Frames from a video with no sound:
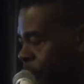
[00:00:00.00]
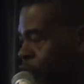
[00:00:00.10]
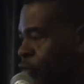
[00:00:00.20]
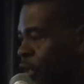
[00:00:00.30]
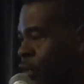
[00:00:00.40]

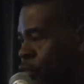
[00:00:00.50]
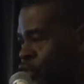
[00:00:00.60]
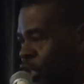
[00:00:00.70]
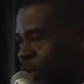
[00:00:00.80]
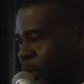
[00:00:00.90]
you
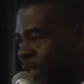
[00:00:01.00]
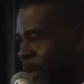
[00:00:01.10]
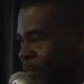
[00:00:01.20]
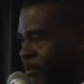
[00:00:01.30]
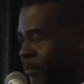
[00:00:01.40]
negotiate with
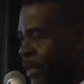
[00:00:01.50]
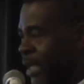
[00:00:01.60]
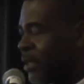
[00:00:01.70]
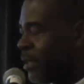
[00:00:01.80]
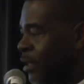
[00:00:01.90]
them,
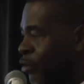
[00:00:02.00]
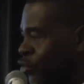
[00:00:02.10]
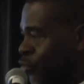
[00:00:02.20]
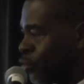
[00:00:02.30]
and there are